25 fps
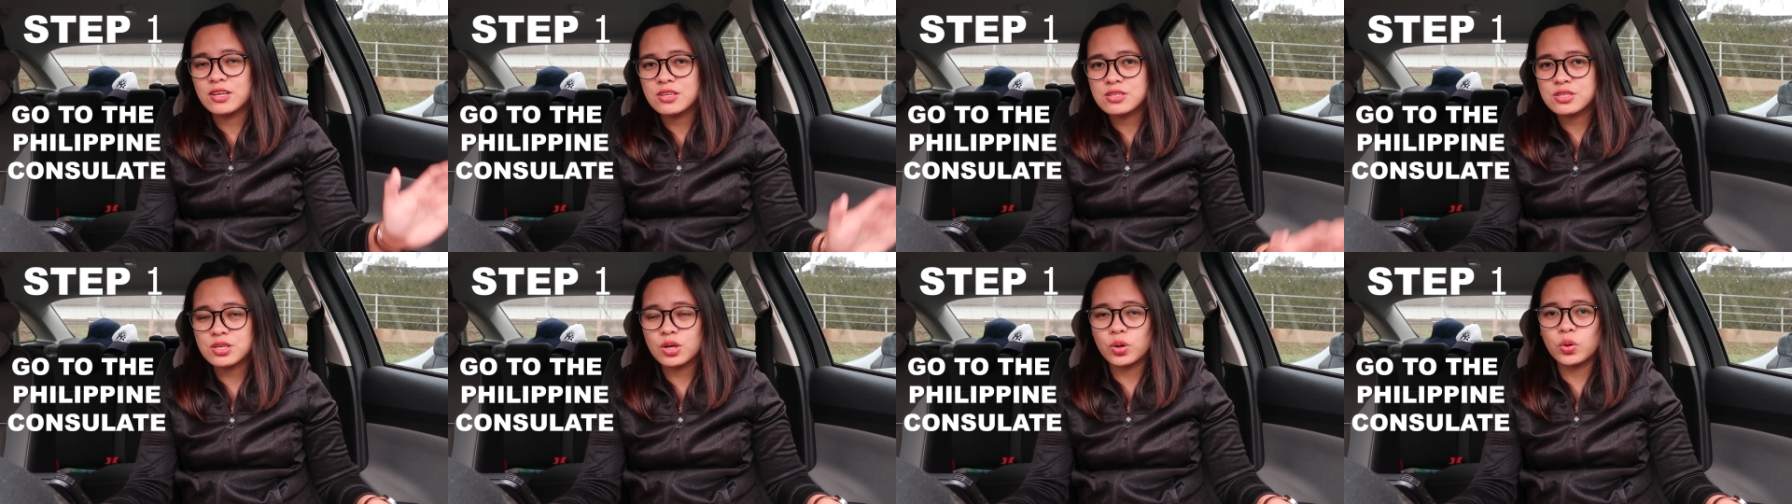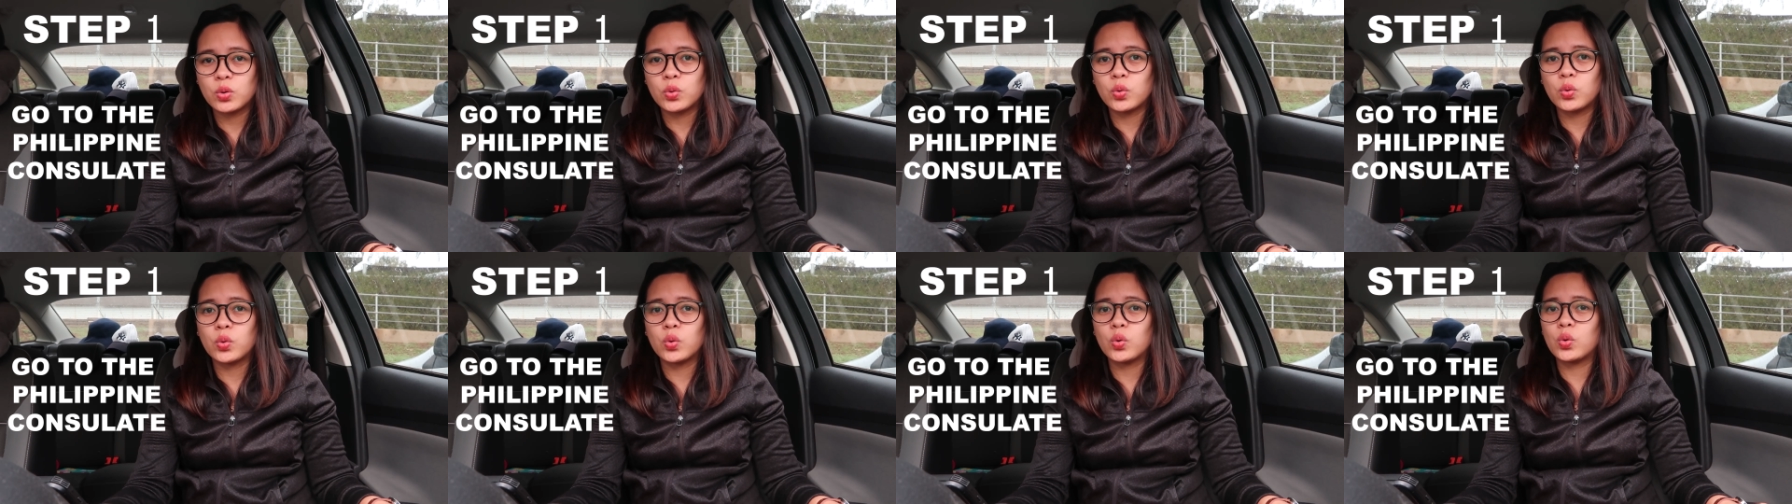
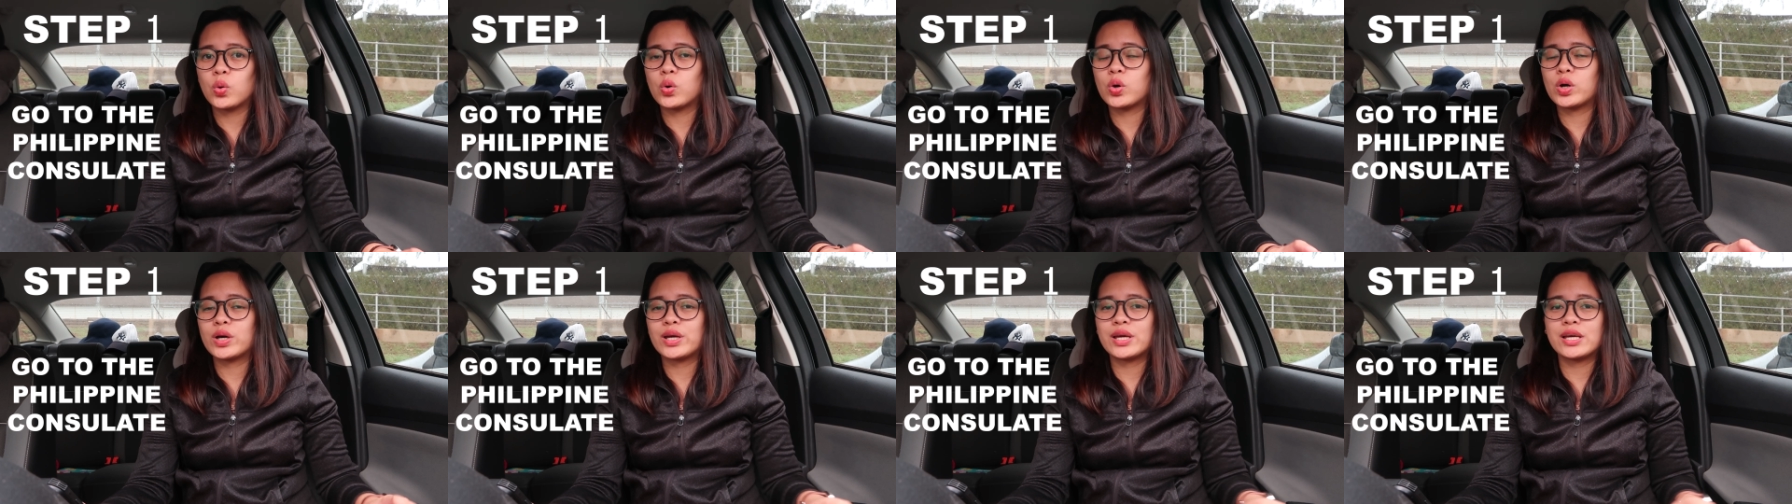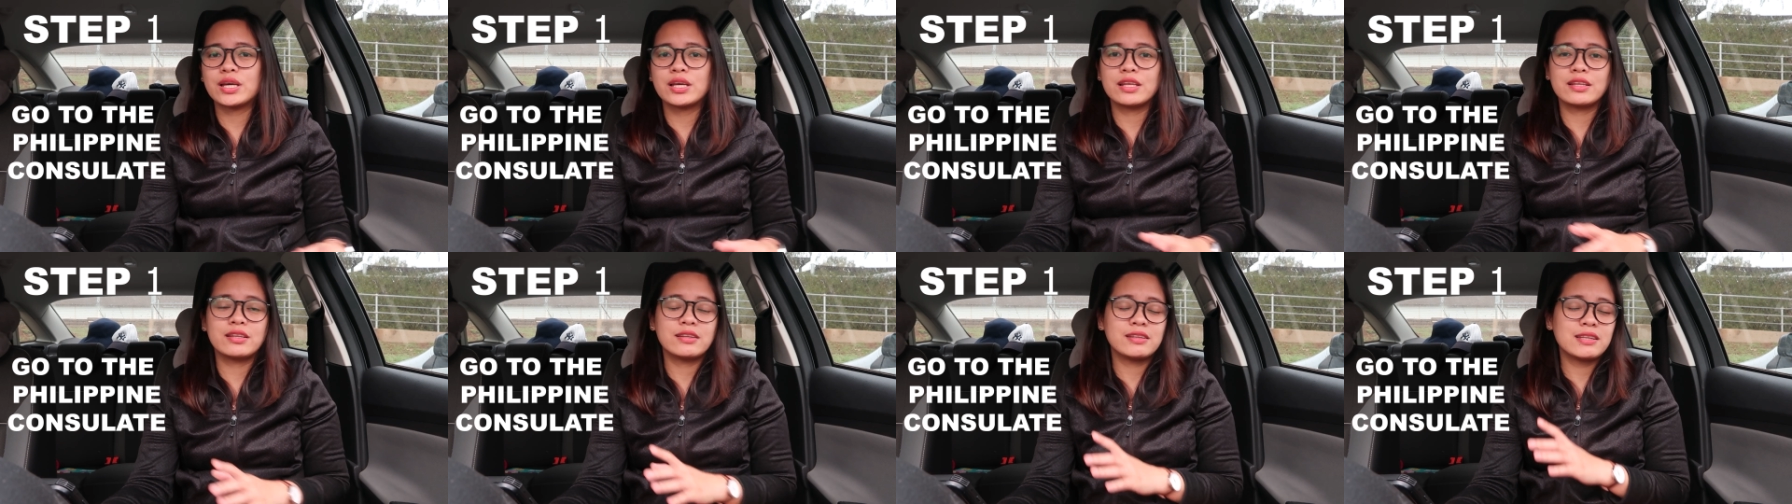So,
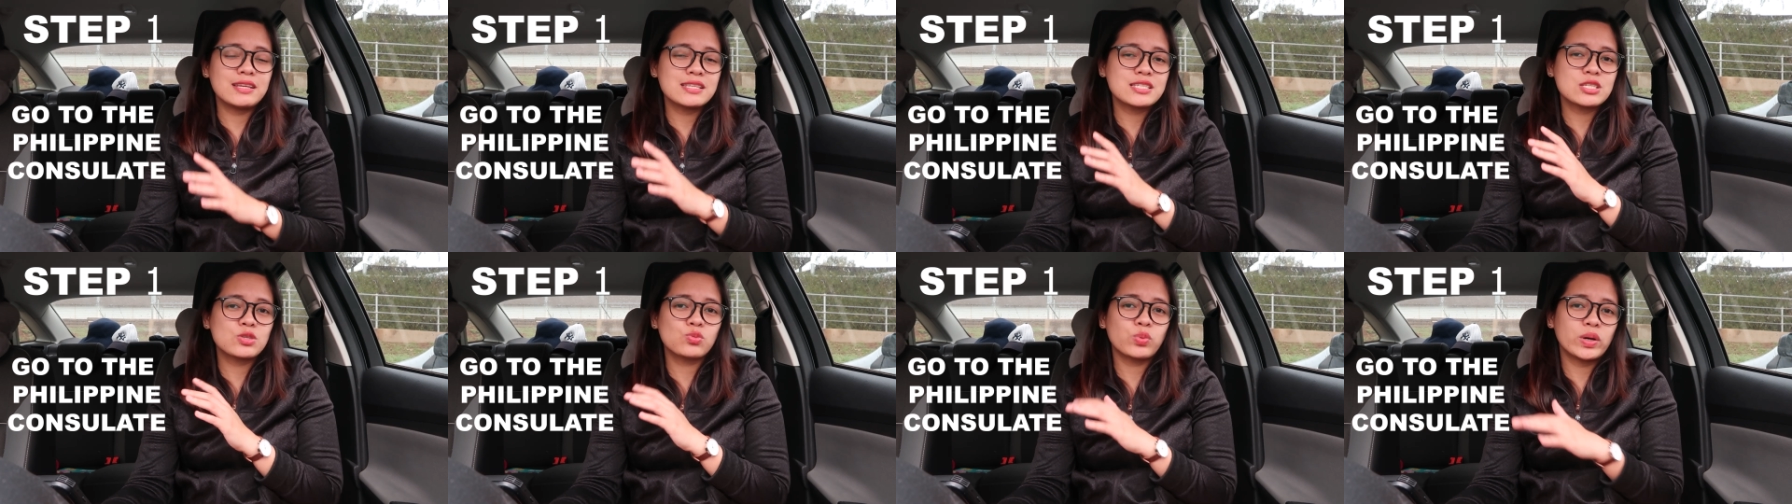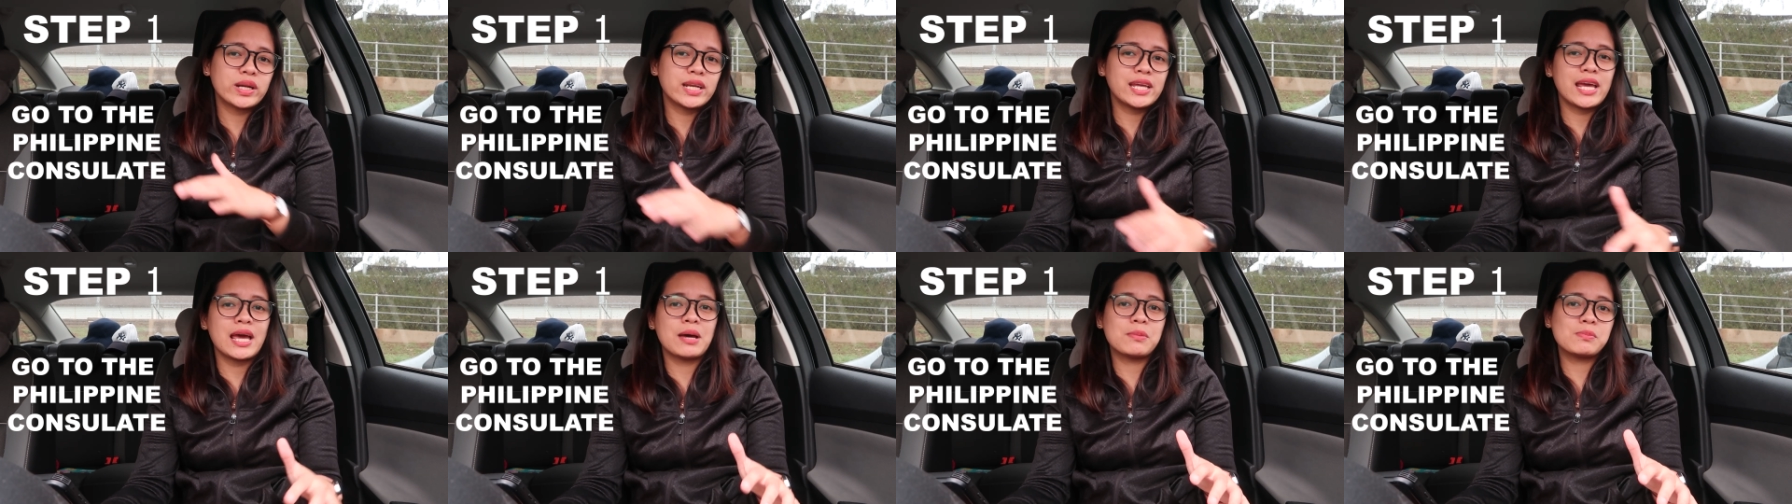this is
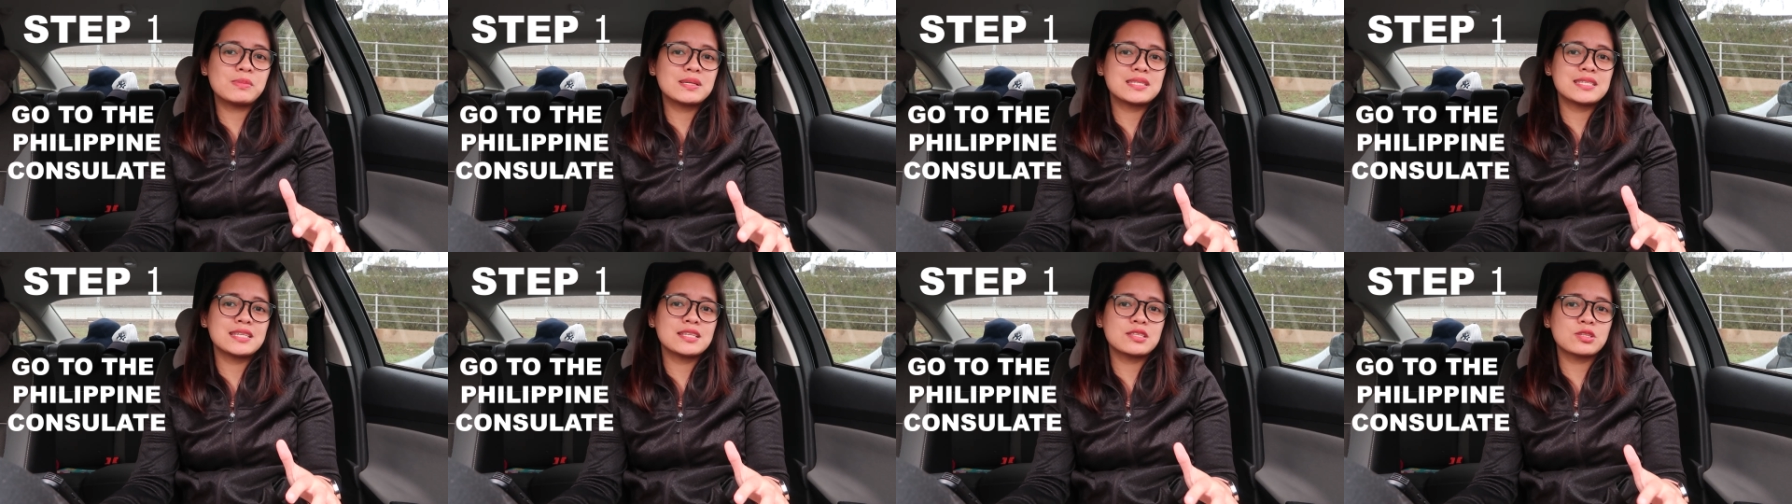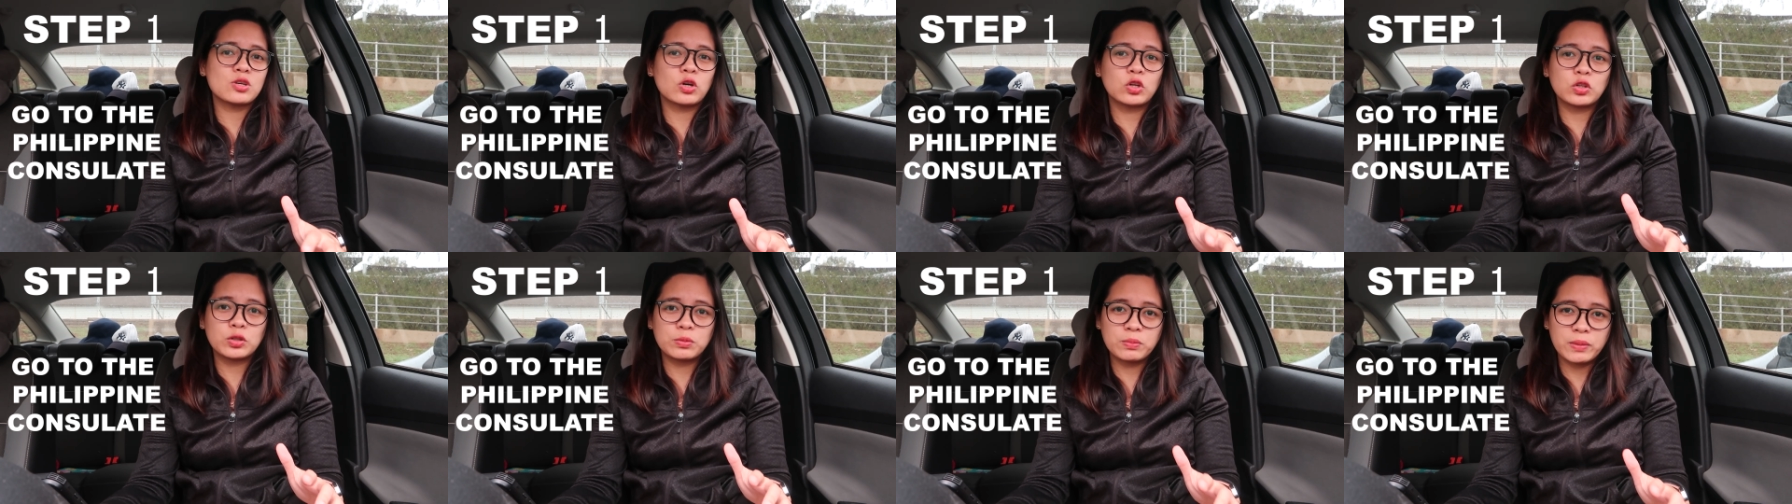what the embassy
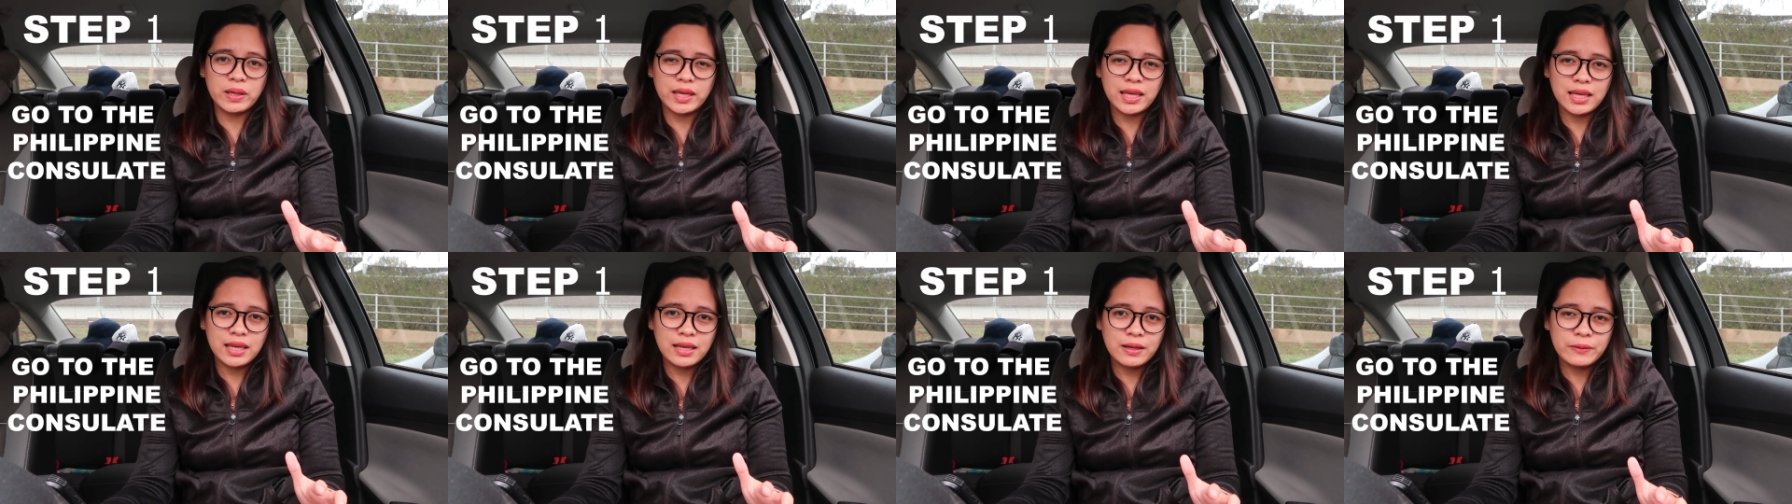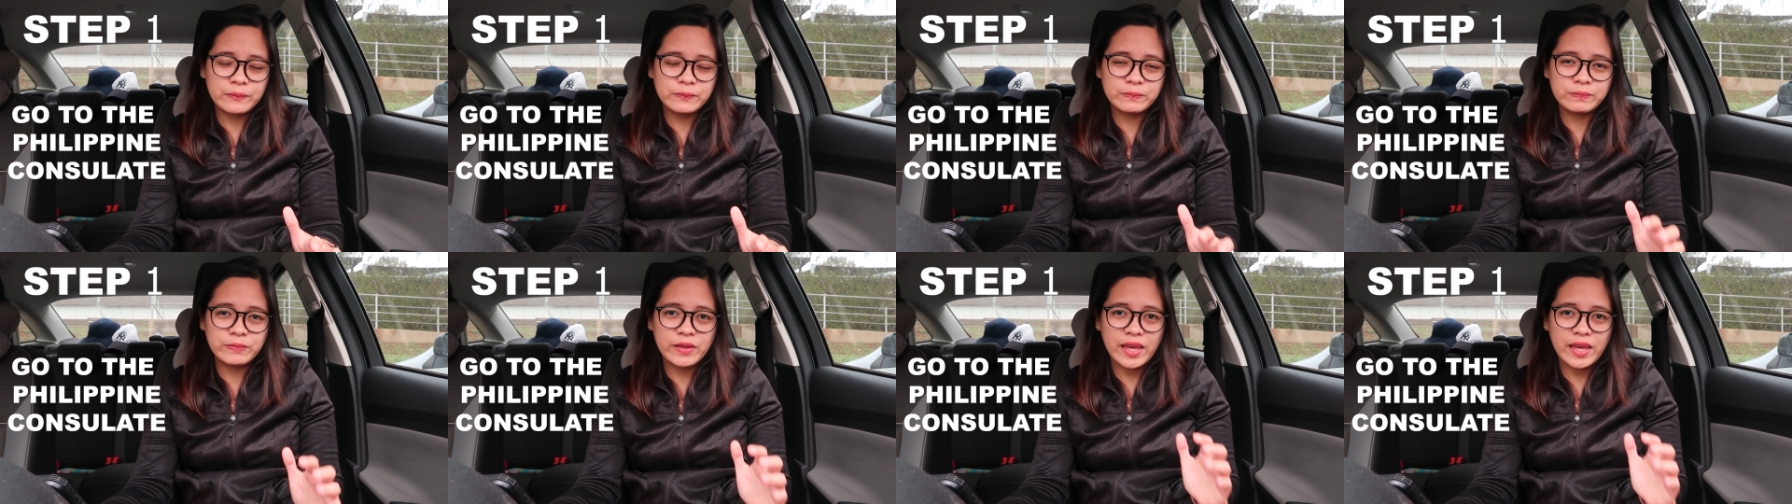told me.